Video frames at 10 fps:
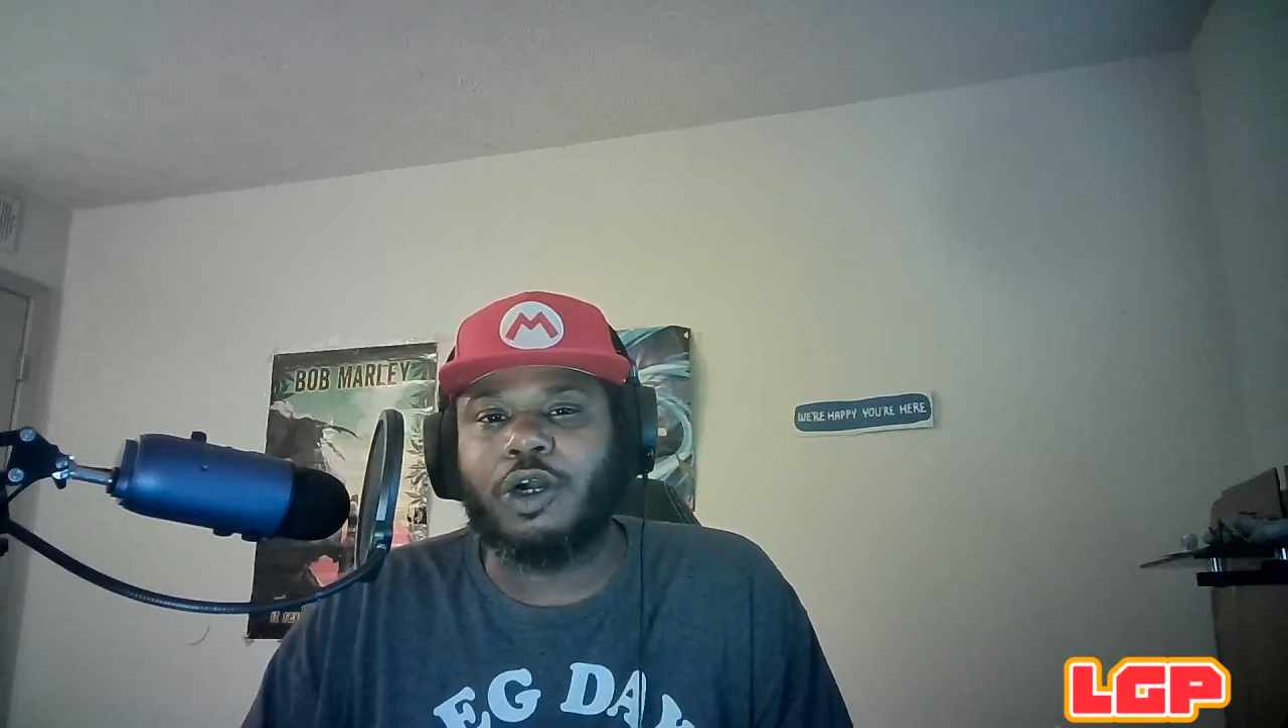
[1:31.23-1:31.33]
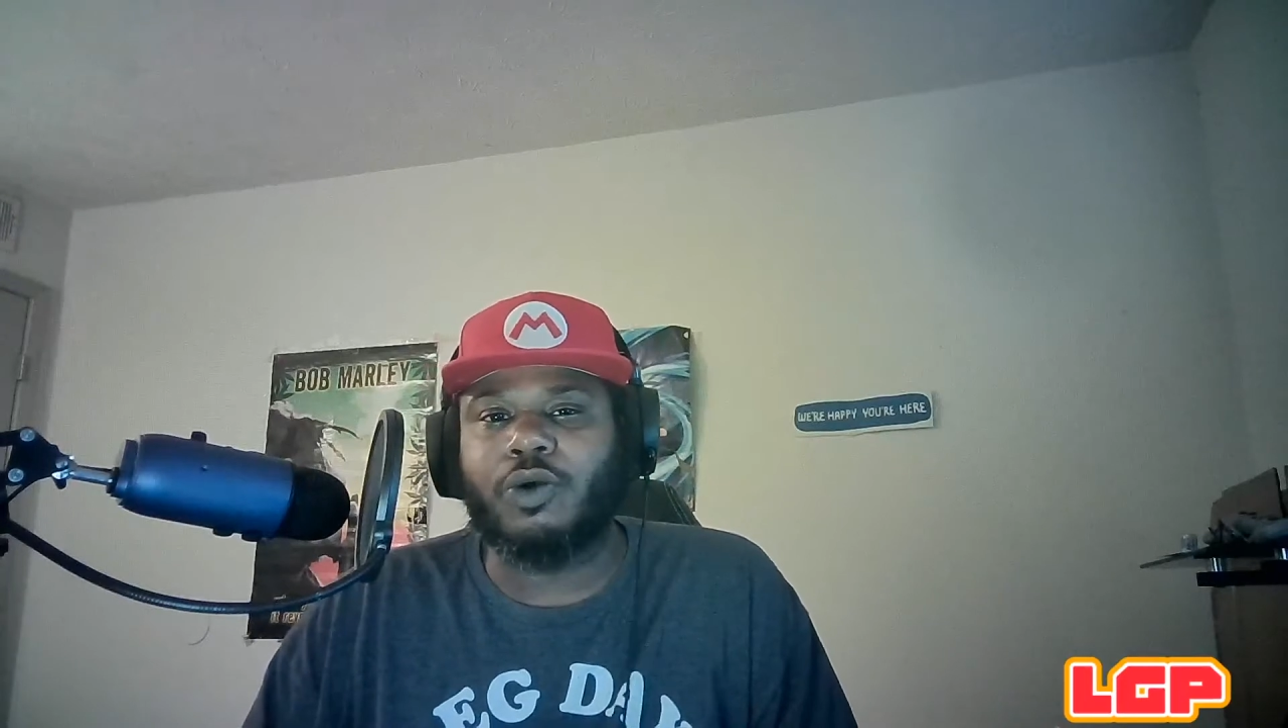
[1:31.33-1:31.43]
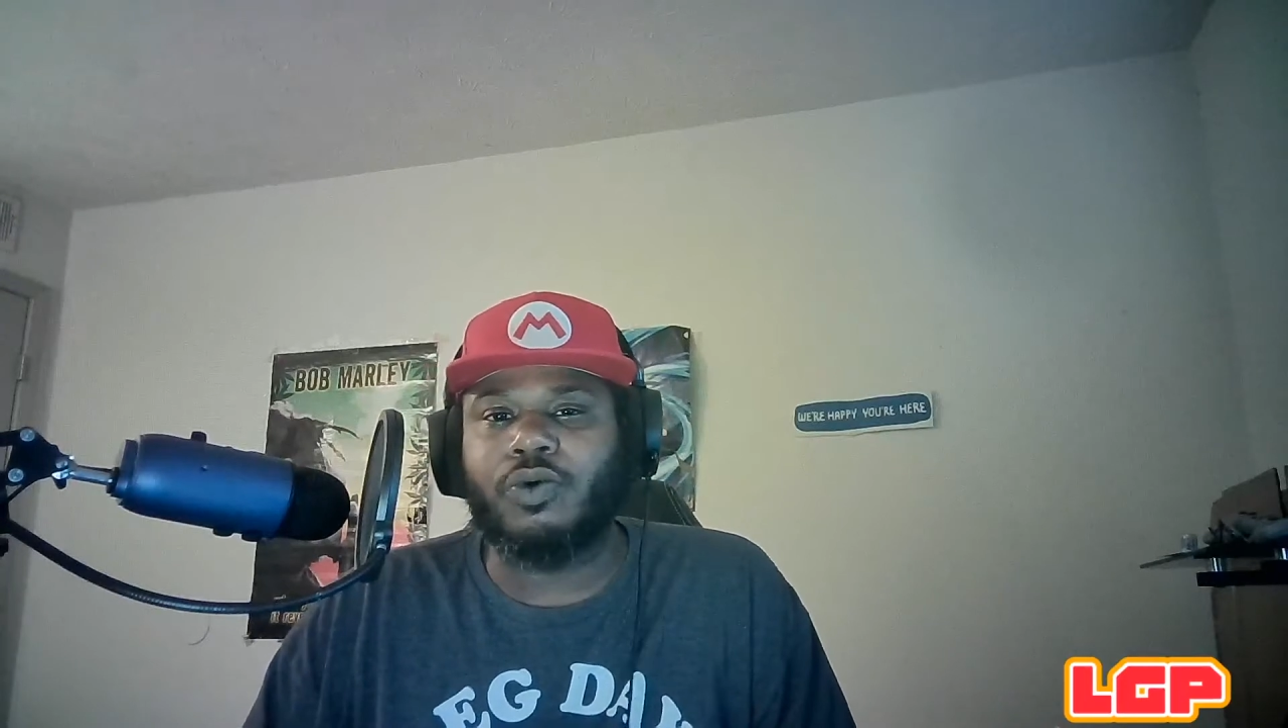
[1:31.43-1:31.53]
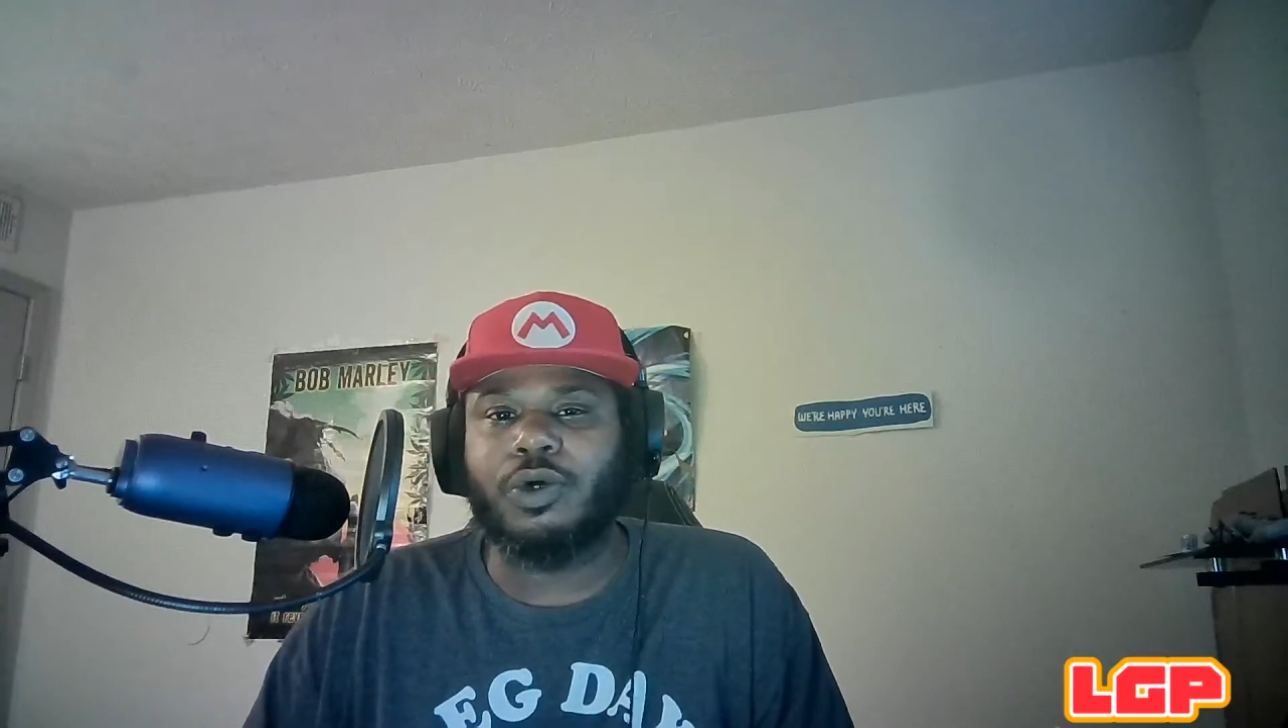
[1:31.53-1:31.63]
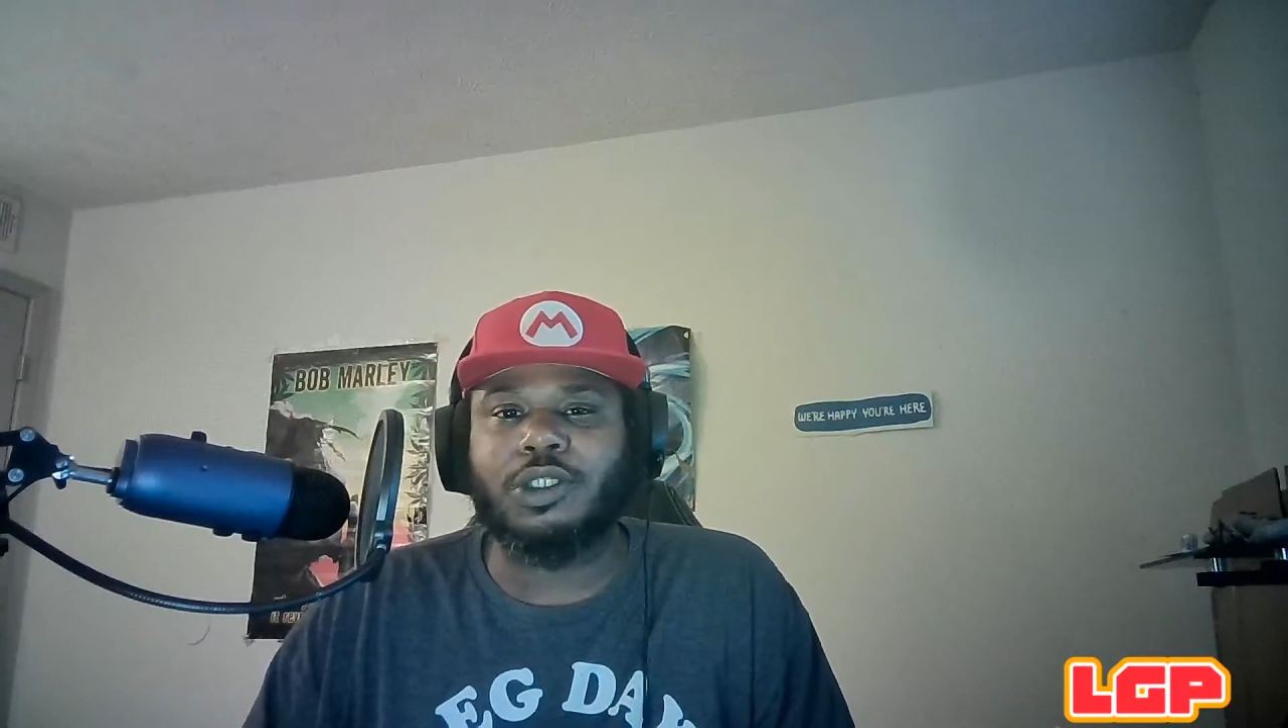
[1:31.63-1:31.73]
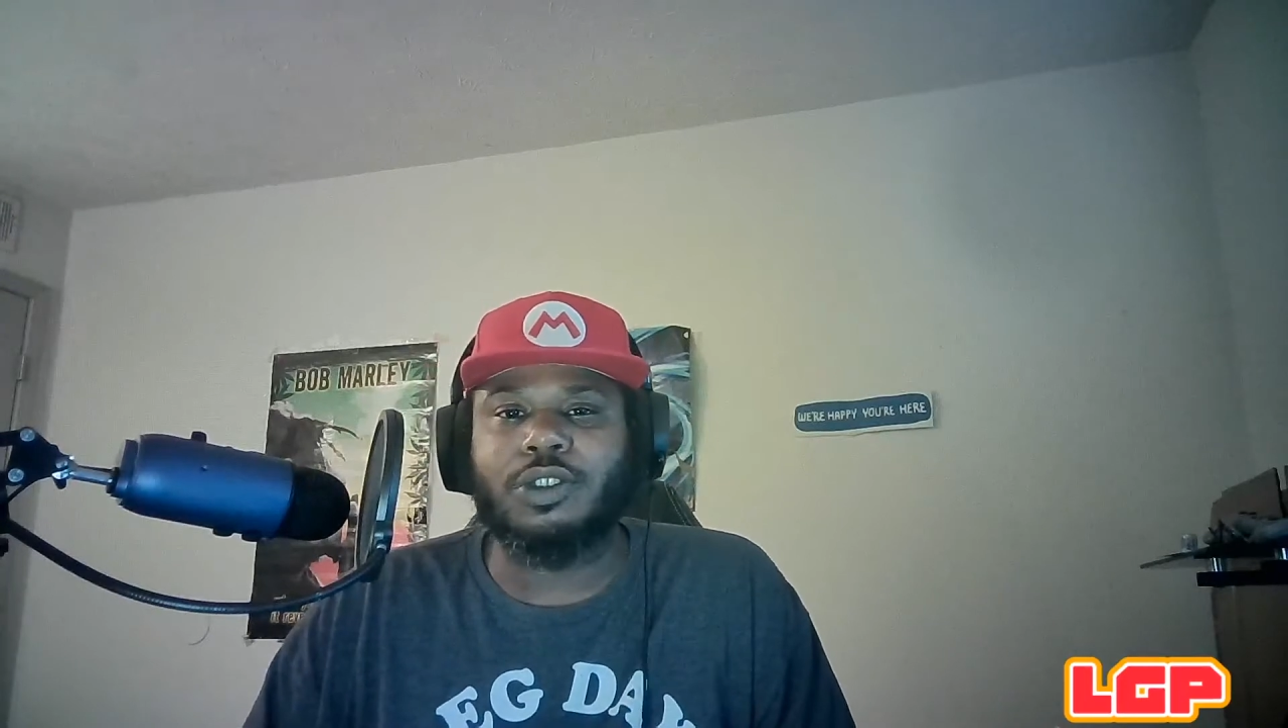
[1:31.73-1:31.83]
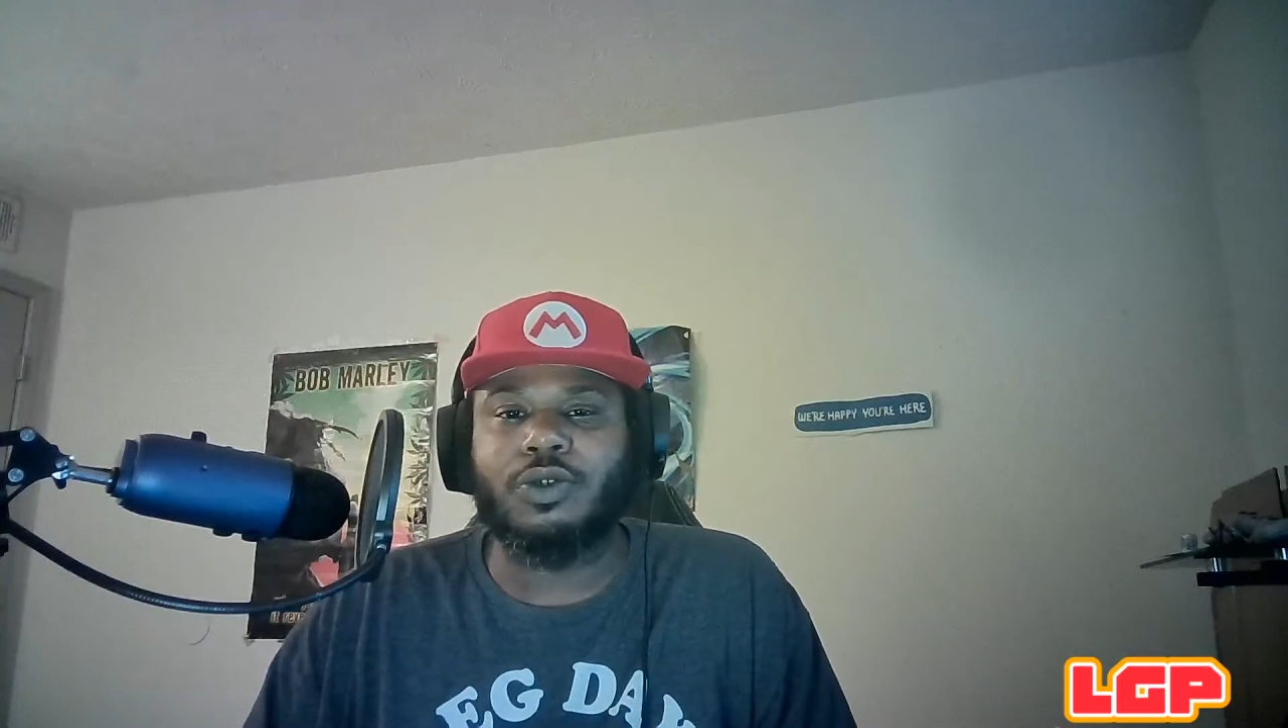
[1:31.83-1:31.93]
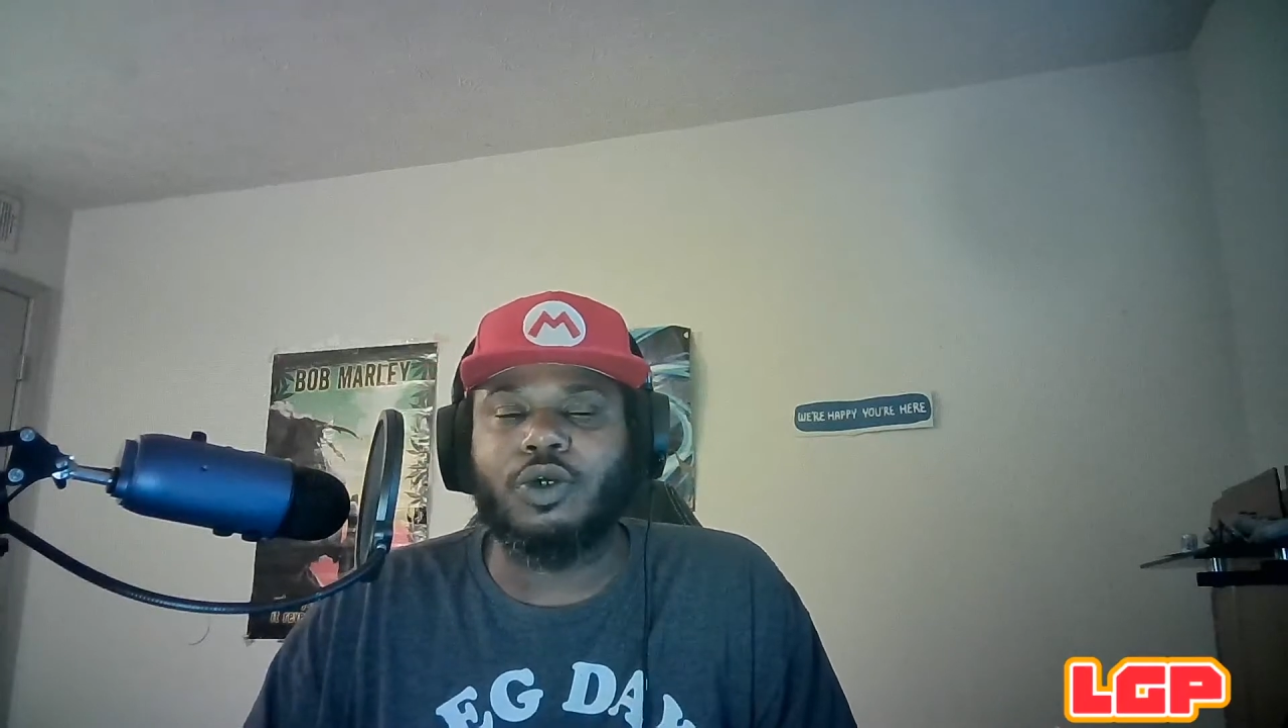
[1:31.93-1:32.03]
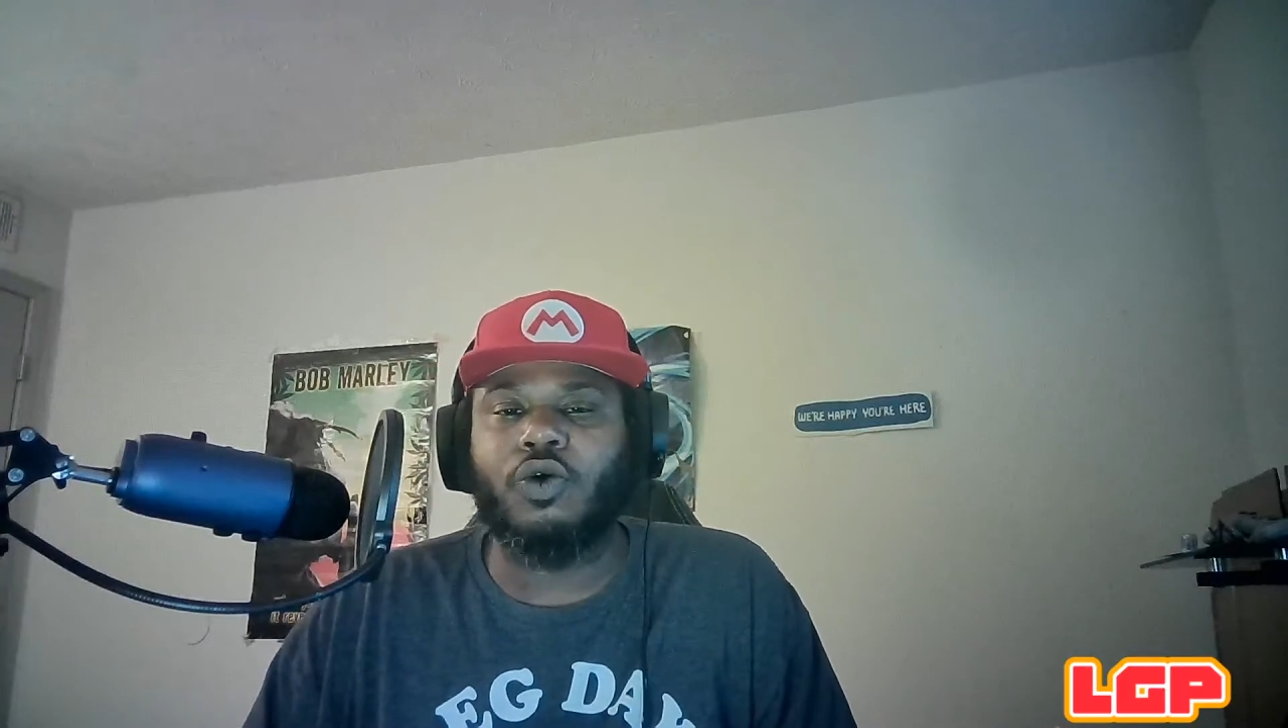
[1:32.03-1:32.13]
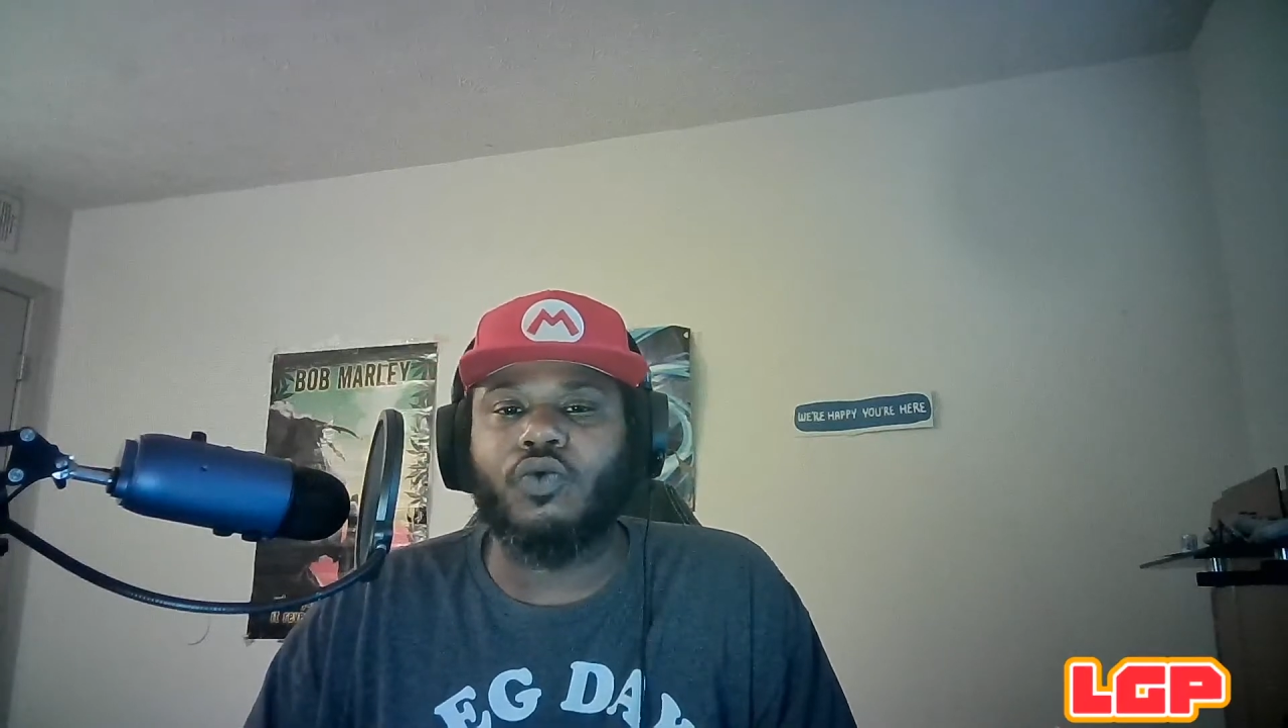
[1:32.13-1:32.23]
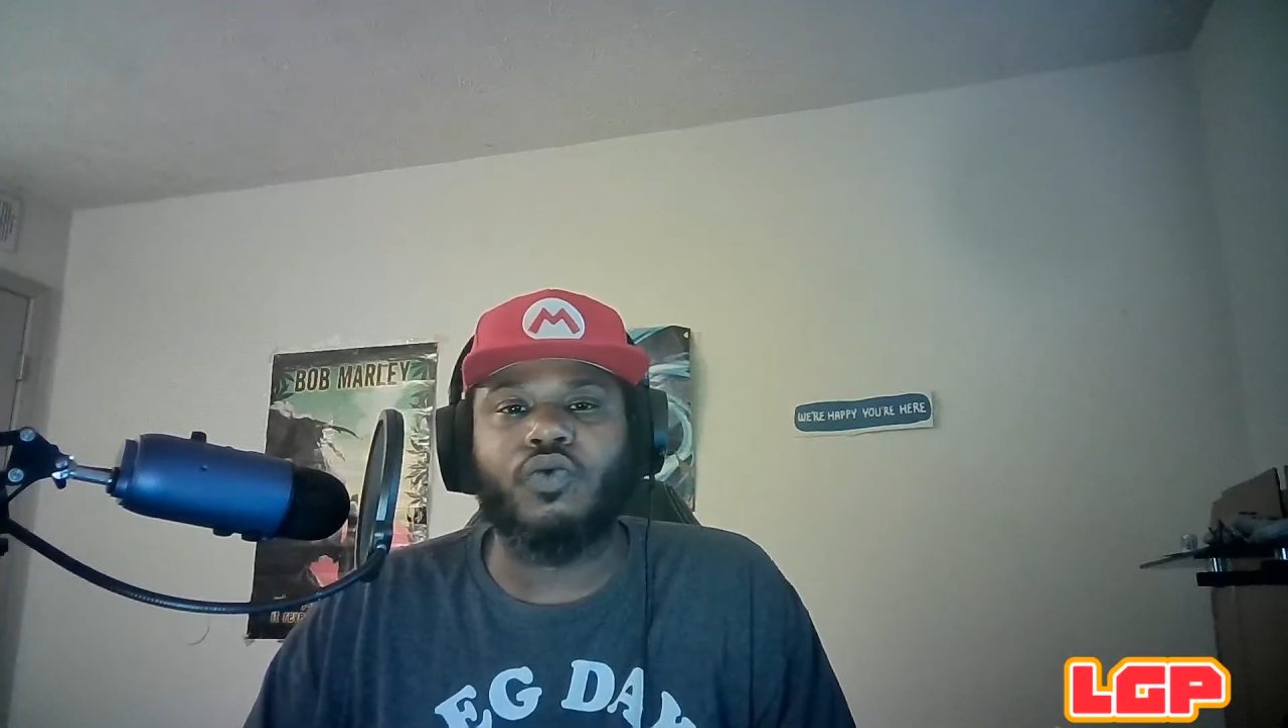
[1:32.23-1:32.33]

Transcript: go and go